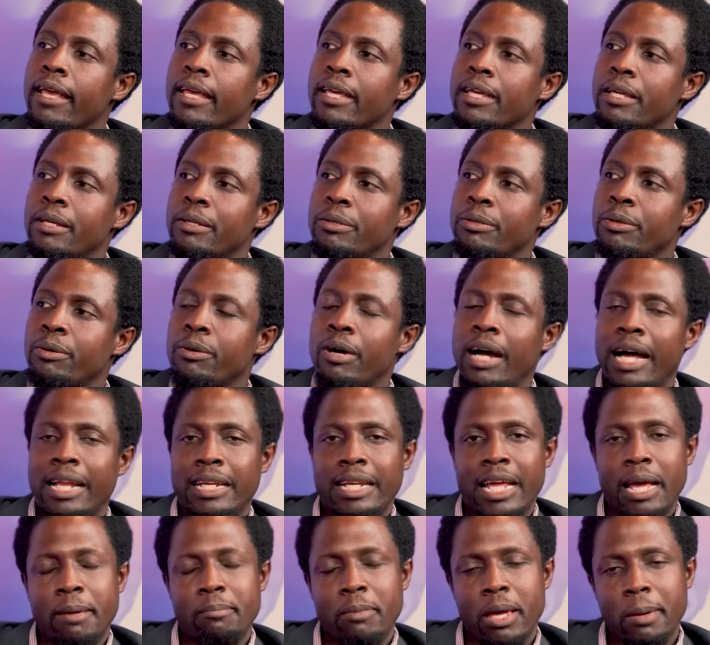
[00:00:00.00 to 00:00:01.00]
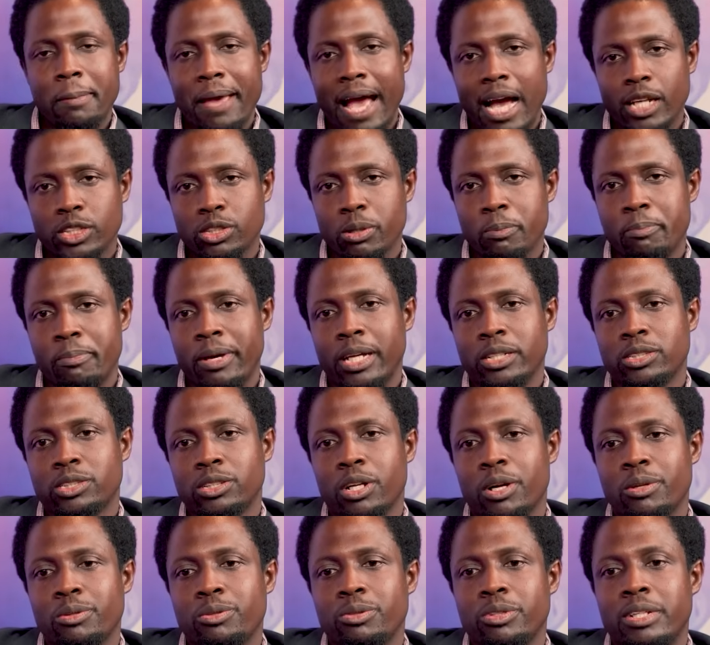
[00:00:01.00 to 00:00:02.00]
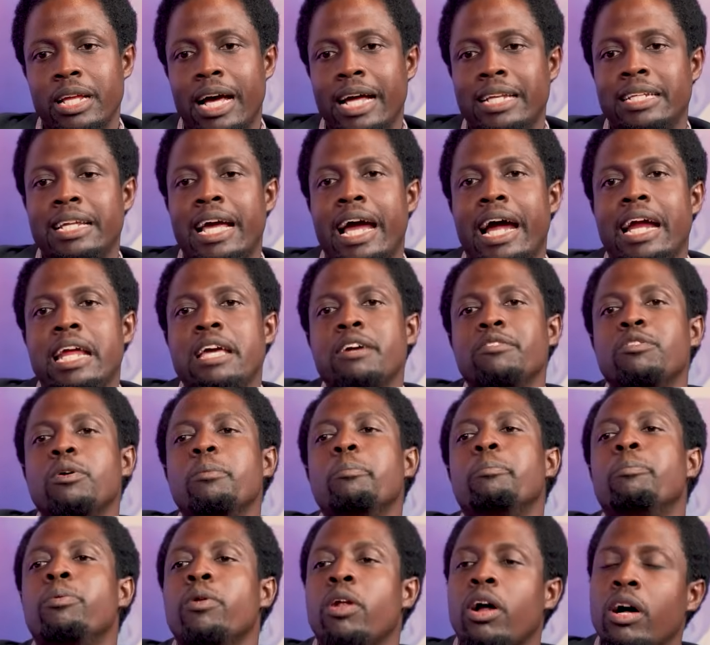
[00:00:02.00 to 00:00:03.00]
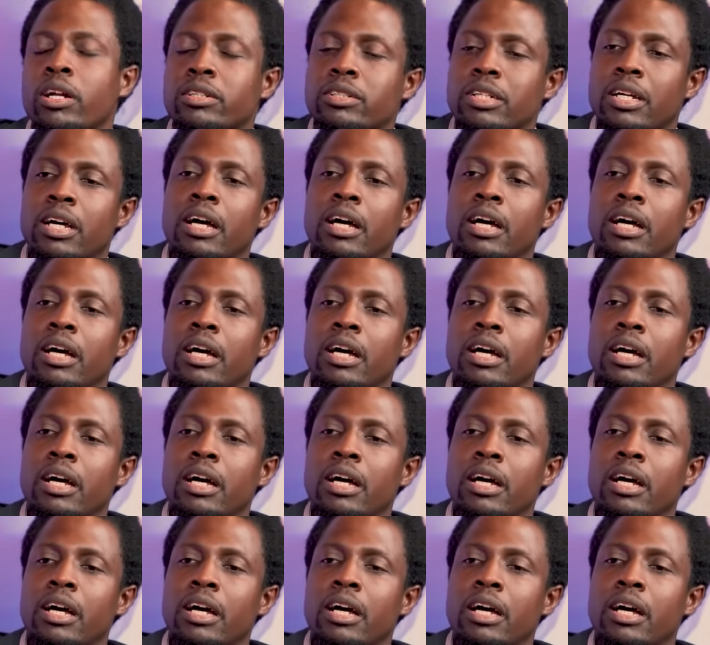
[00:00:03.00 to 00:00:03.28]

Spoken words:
And then maybe I should mention too that there are even blood